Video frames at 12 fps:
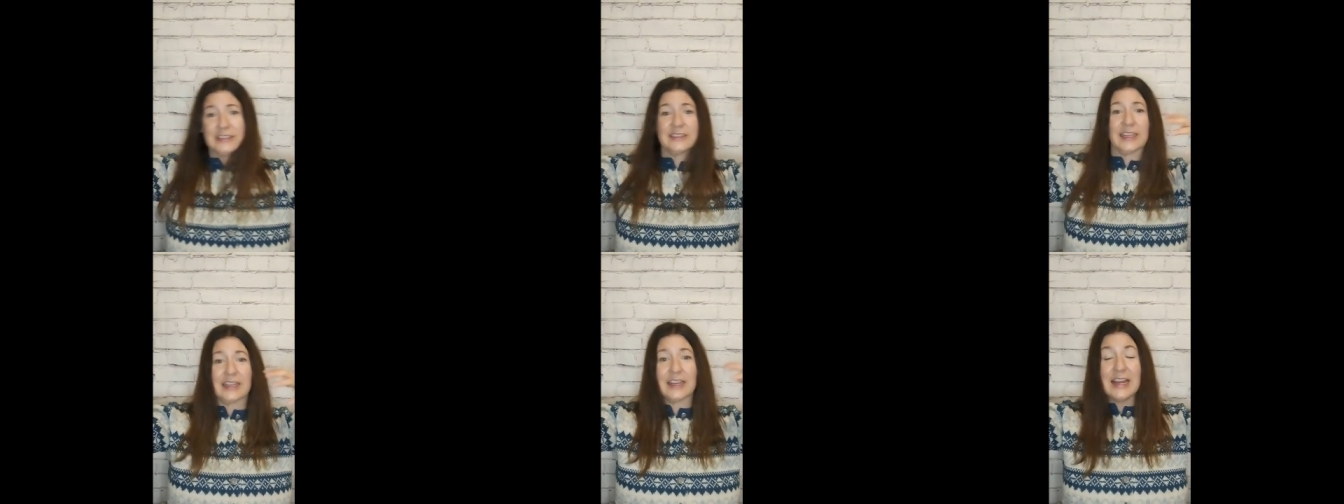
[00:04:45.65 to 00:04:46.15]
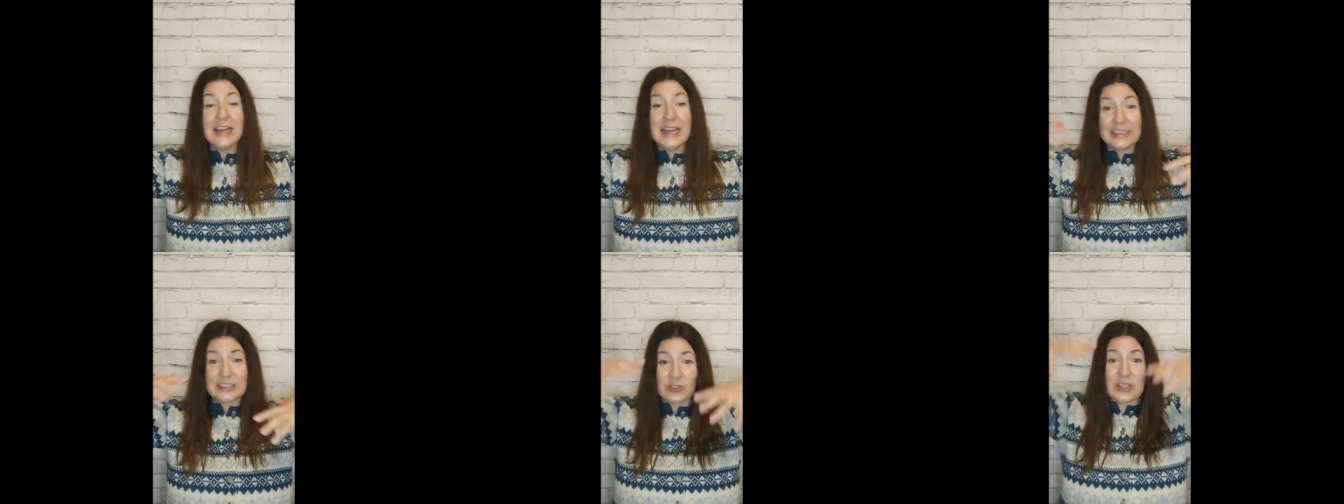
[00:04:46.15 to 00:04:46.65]
It's like,
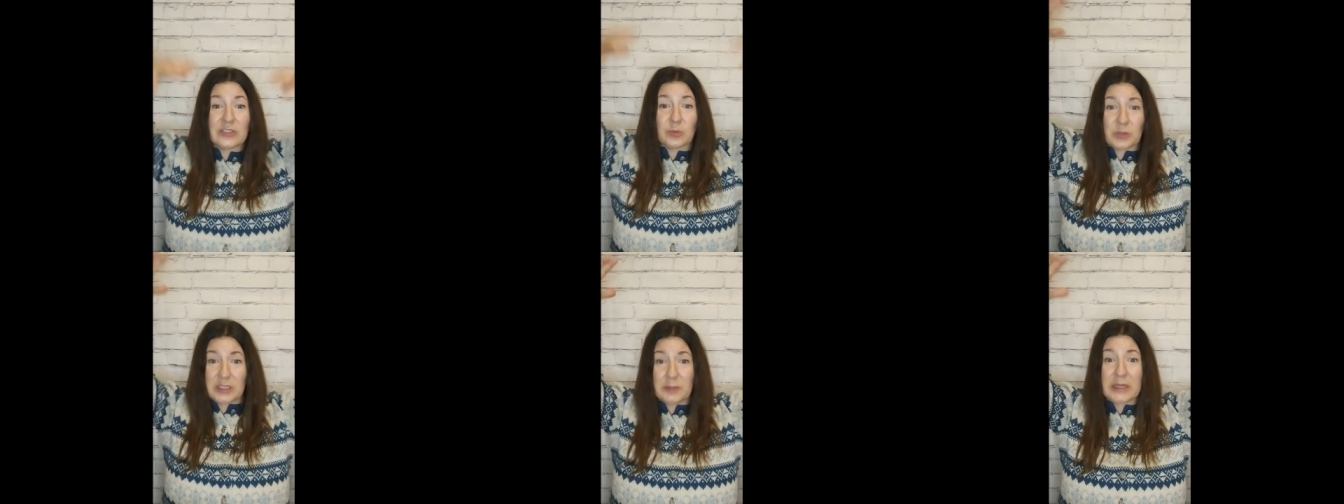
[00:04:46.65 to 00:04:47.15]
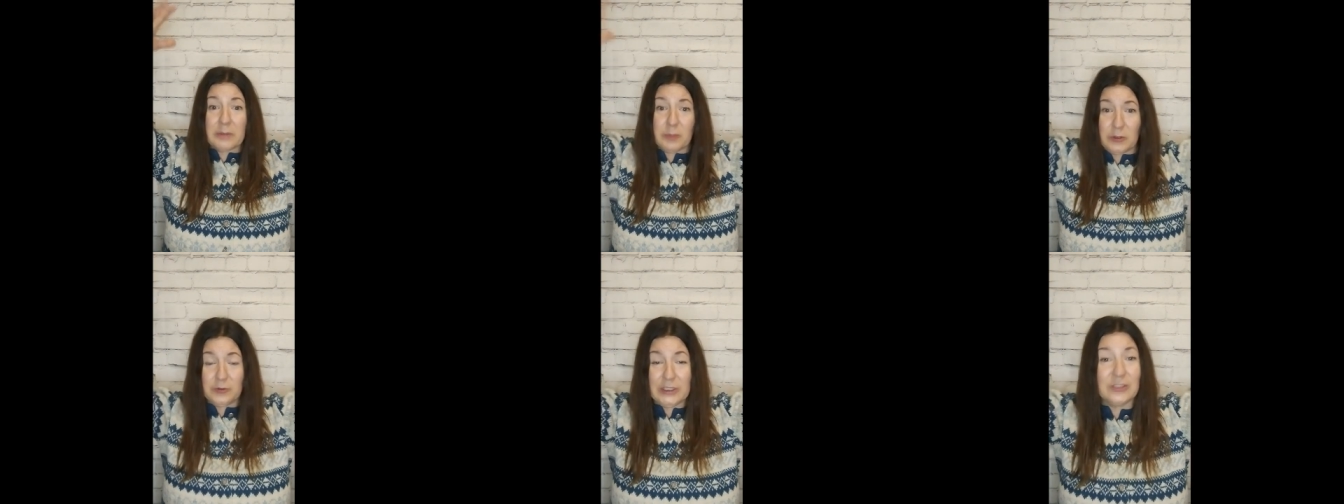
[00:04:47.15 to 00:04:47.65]
it still gets really big and
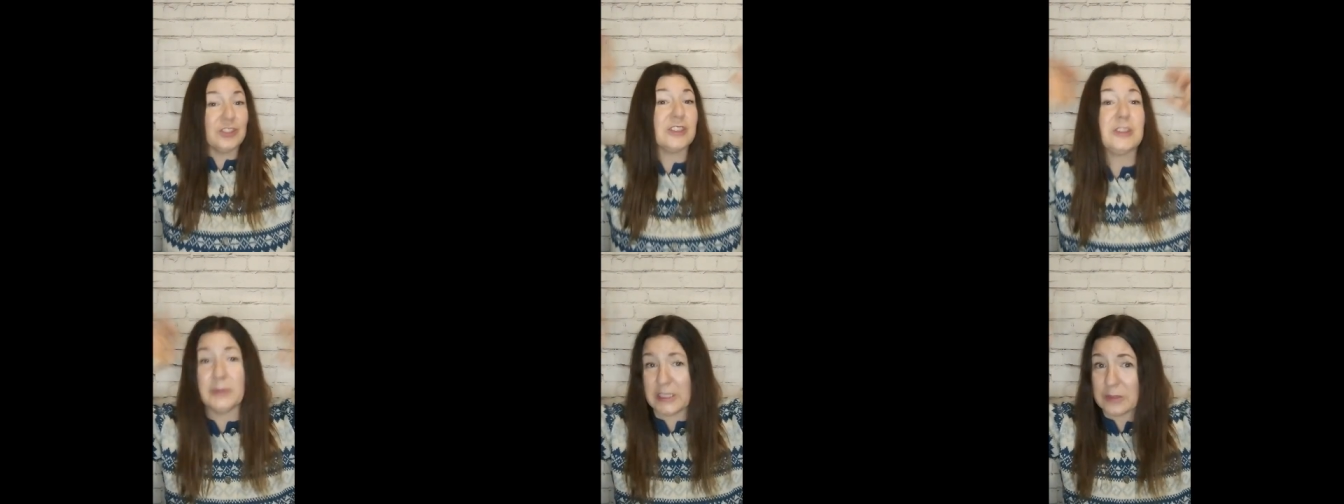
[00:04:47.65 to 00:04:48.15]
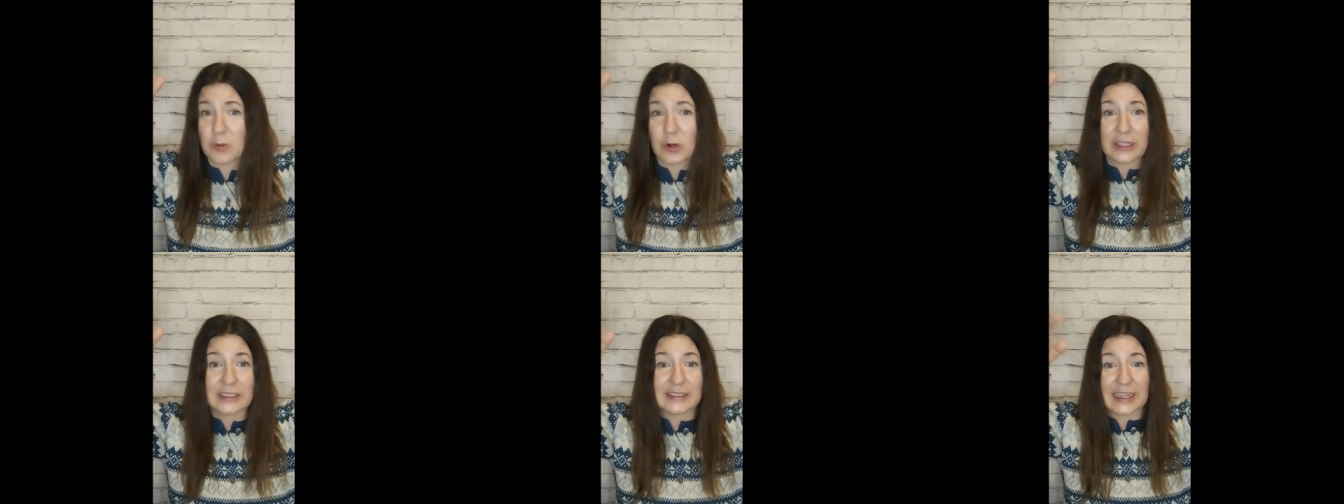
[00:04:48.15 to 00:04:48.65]
poofy. You should see me in the
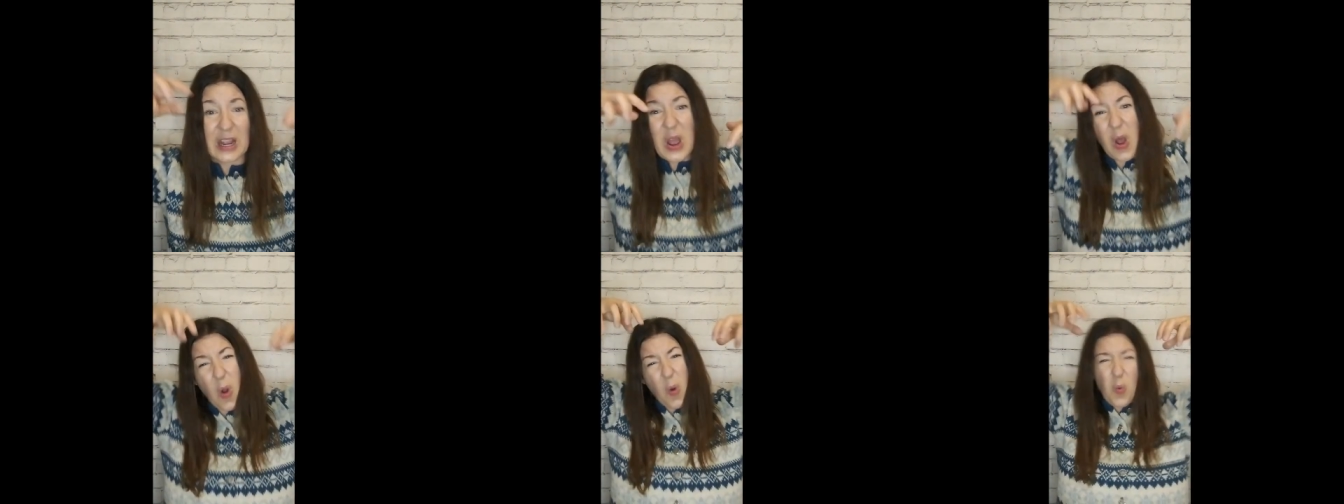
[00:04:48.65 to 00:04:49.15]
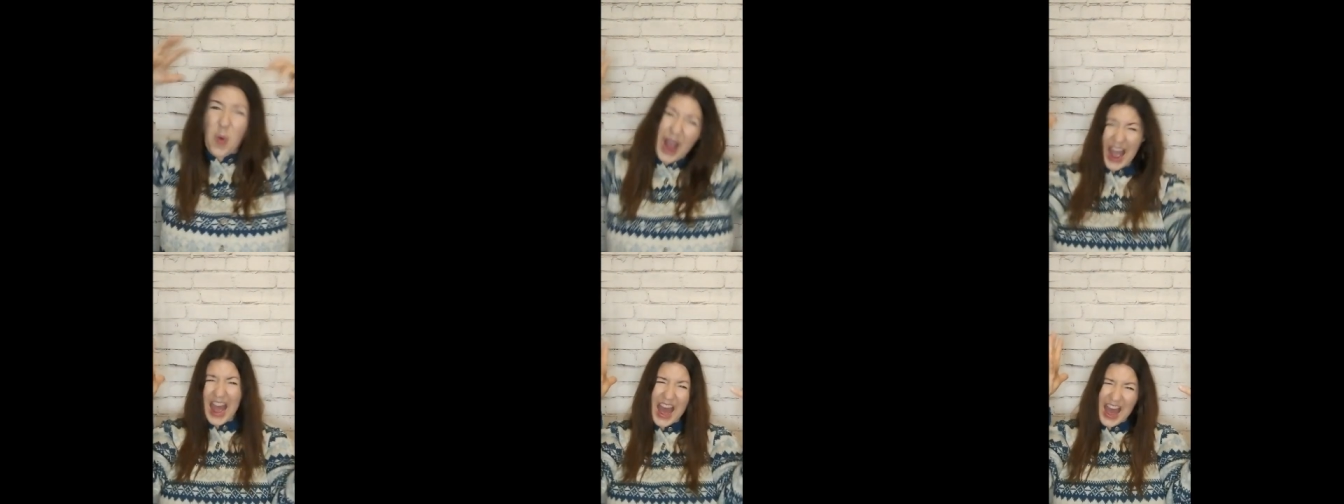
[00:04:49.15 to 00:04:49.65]
morning. It's like,
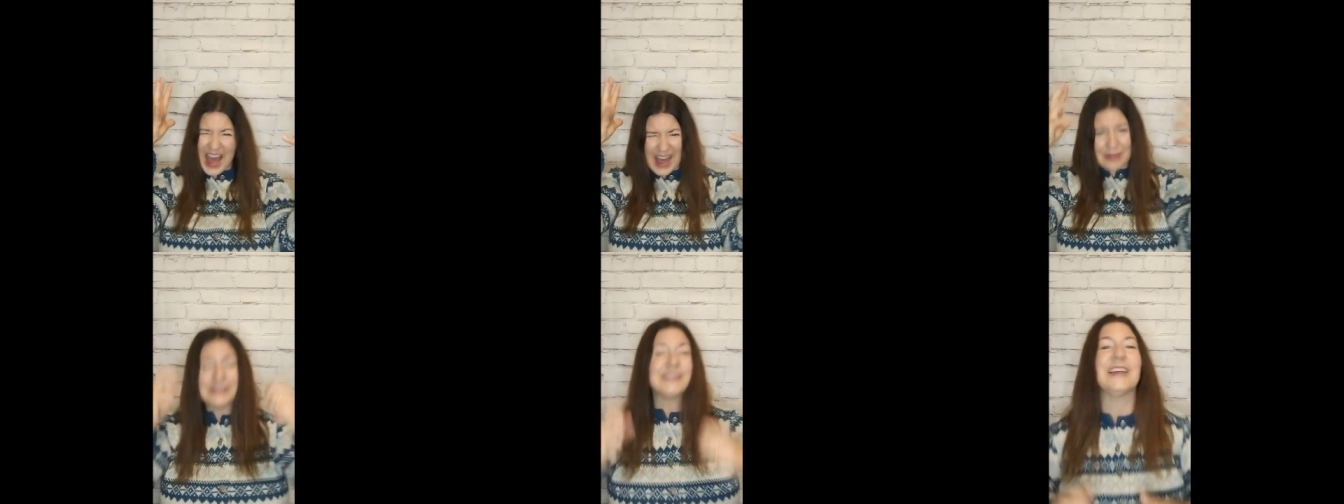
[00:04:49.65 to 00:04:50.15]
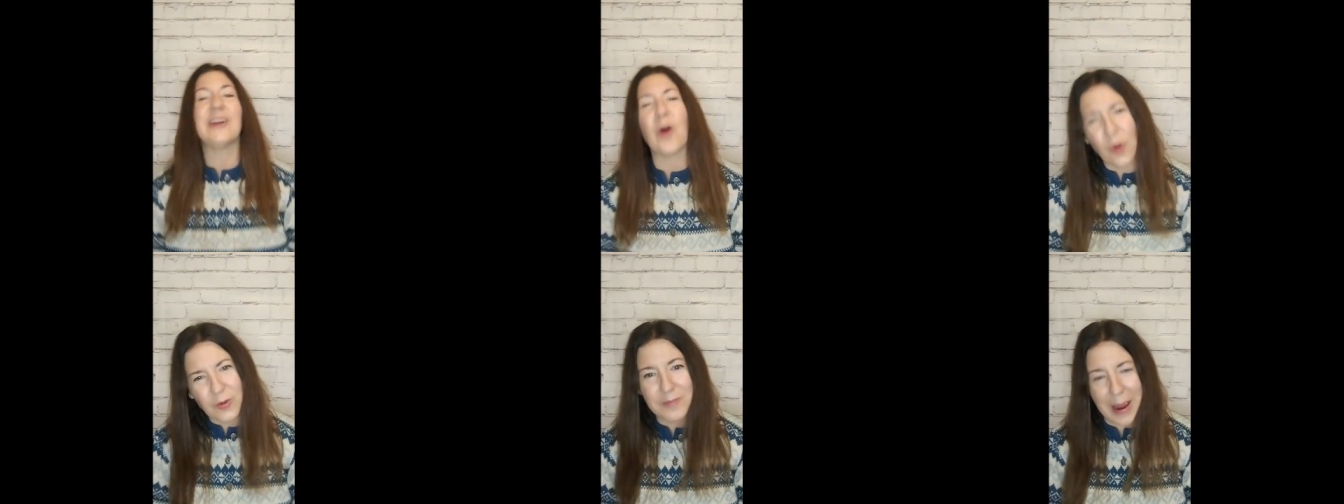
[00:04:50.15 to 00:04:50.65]
what? It's like
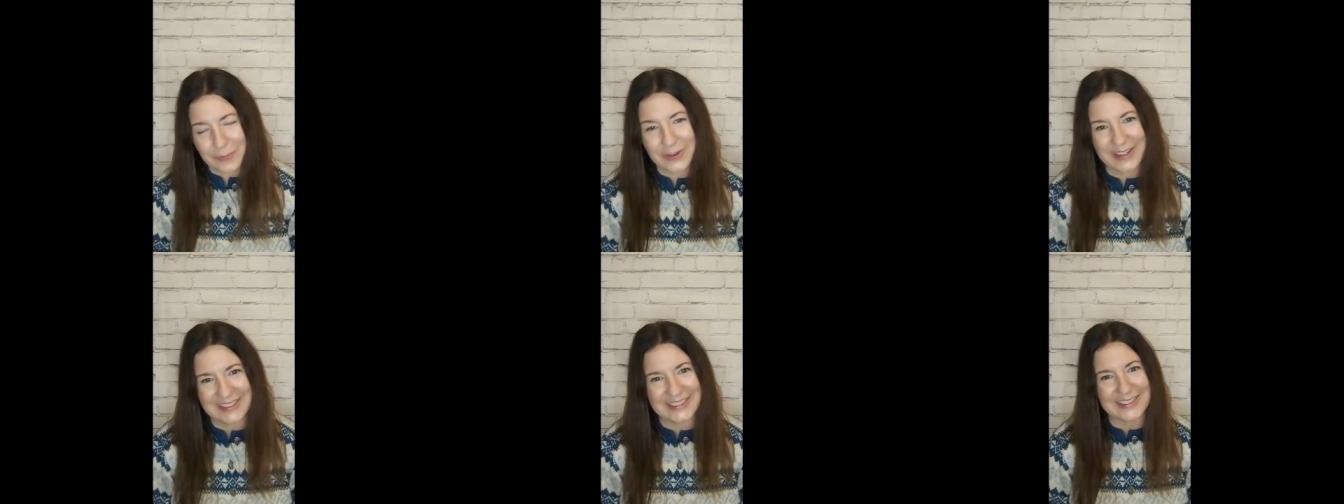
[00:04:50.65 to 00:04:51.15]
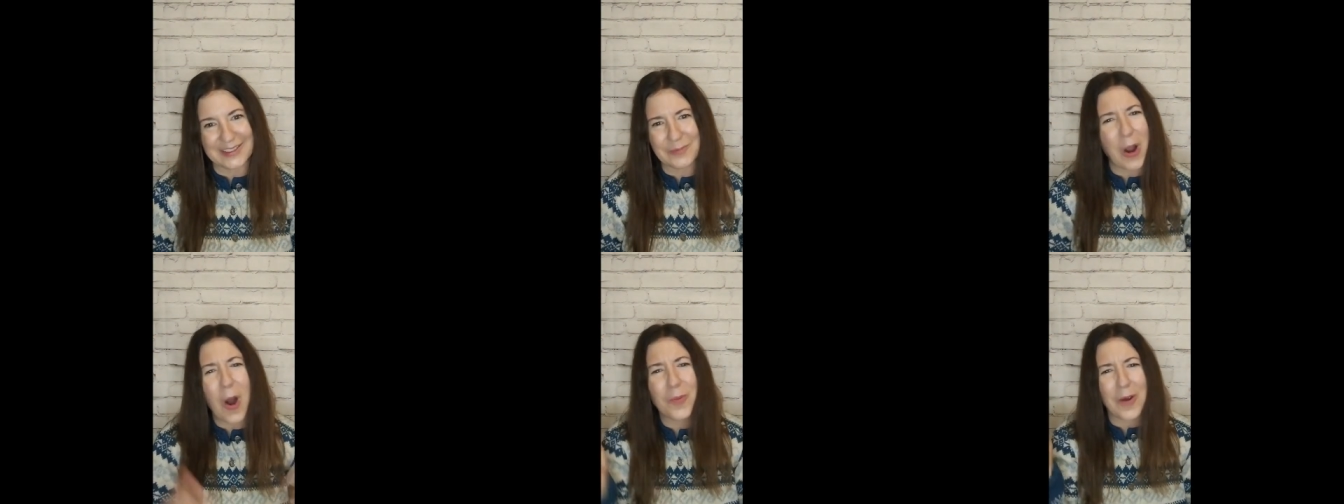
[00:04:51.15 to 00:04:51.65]
old memories
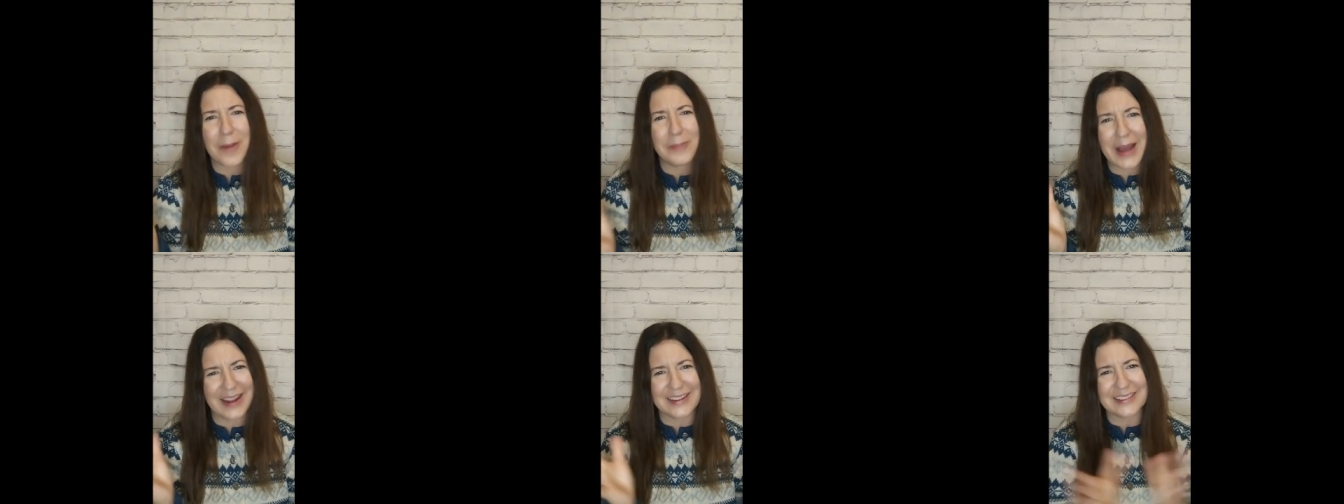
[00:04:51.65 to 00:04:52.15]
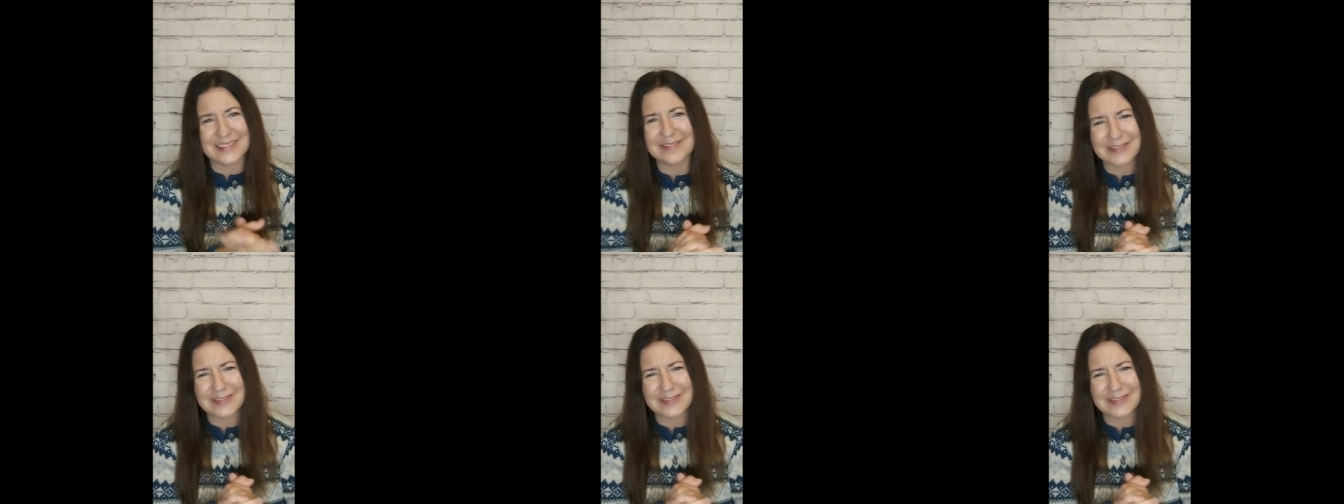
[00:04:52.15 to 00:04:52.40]
all brought back.